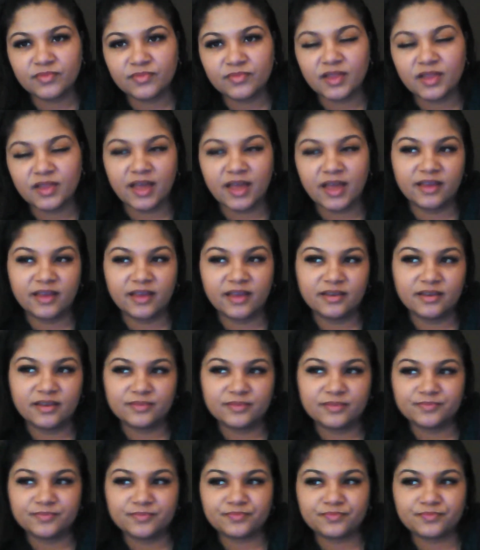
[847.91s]
like
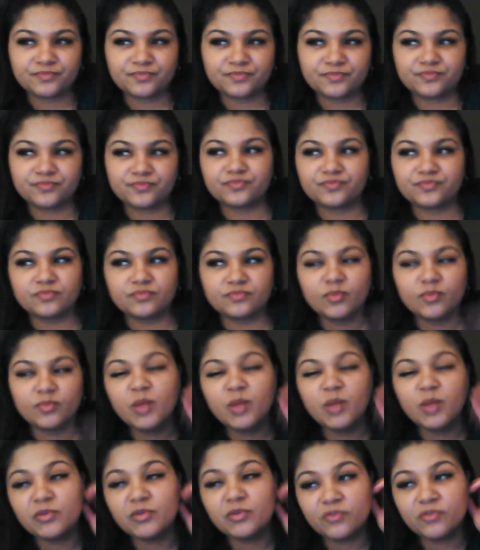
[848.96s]

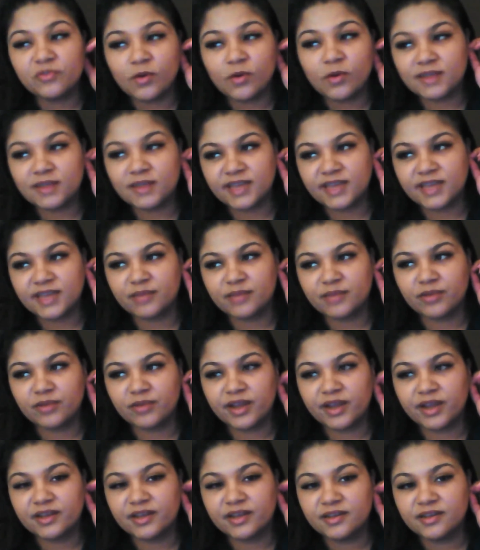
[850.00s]
before I take a
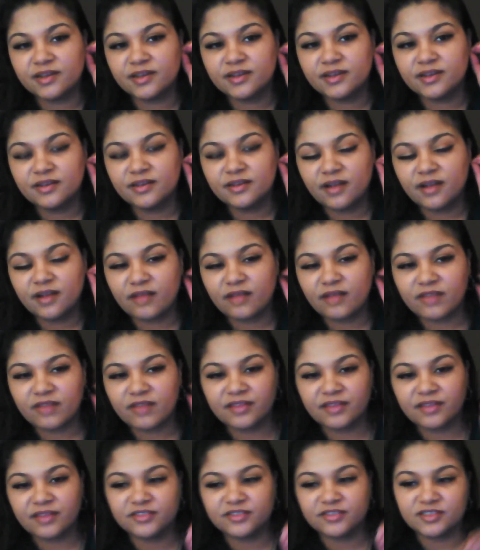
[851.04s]
break. I'd
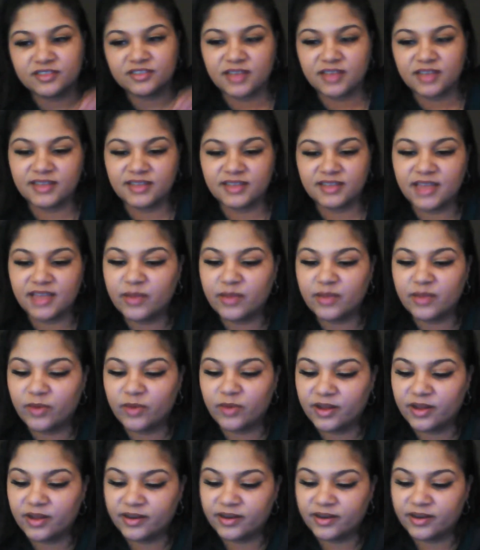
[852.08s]
rather just like take
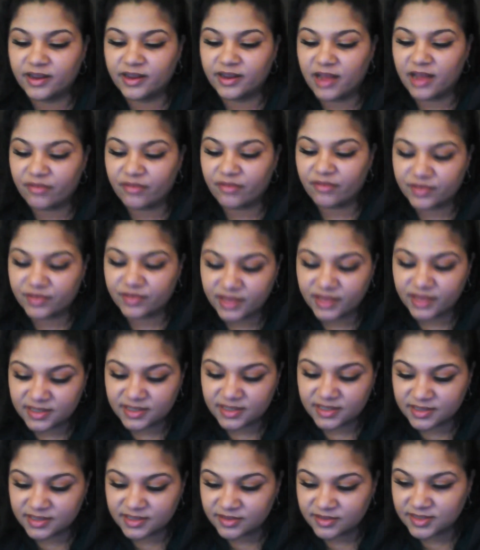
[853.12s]
one and have everything
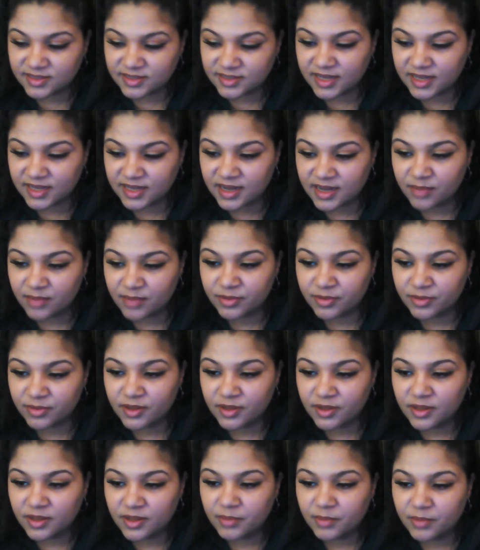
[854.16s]
still set up,
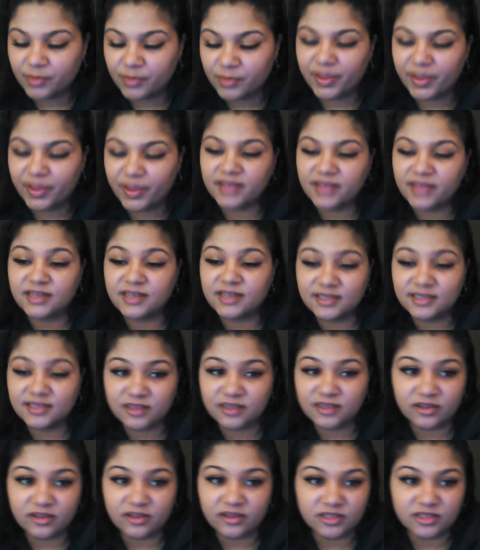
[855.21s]
but paint does
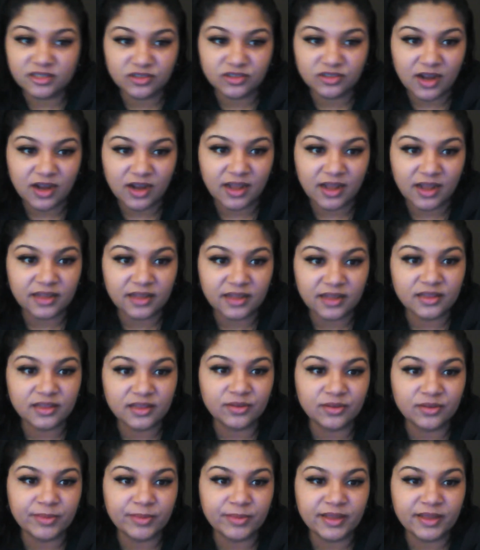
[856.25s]
start to dry a
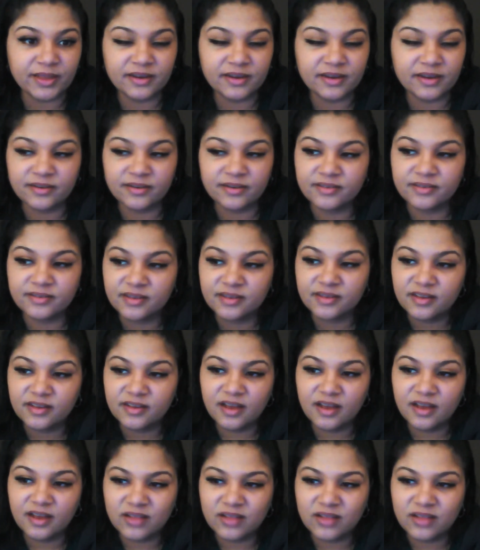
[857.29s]
little bit, and
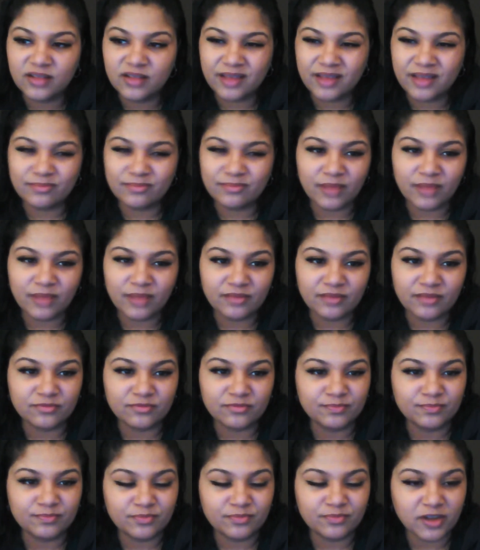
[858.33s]
I don't like my
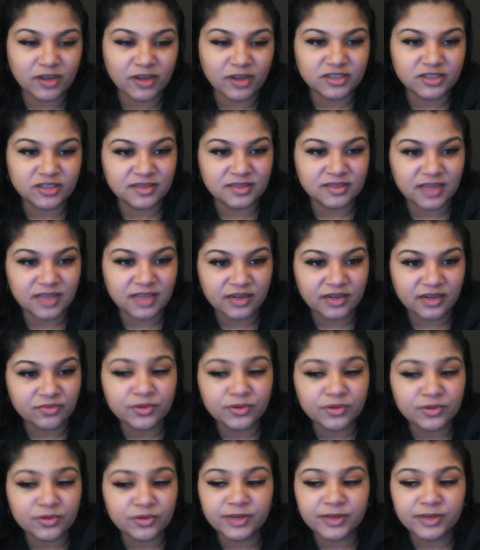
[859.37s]
brushes
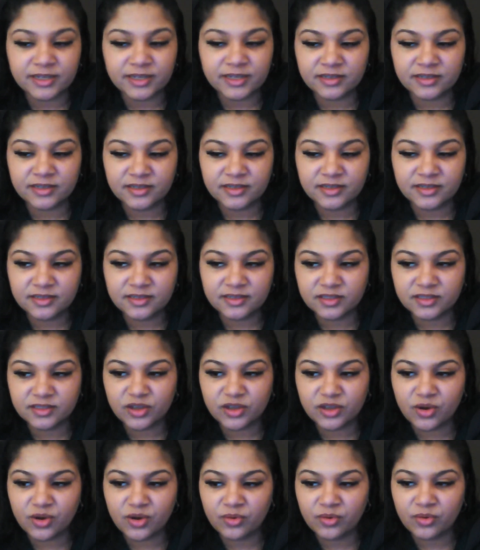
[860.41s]
getting ruined.
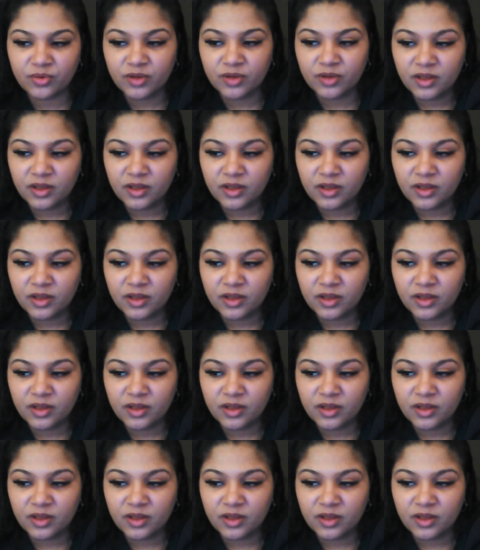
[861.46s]
So,